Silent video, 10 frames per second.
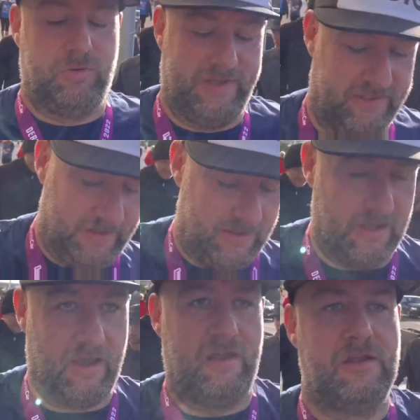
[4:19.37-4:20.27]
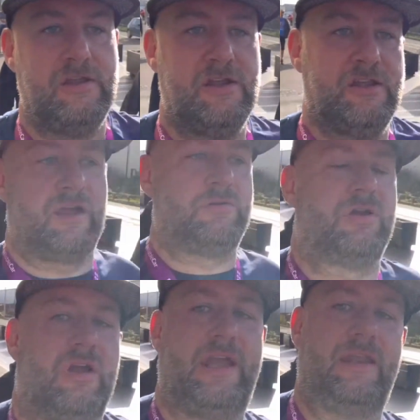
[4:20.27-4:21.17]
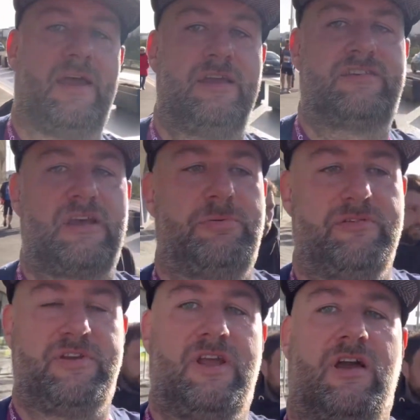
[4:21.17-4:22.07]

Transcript: with the in a separate video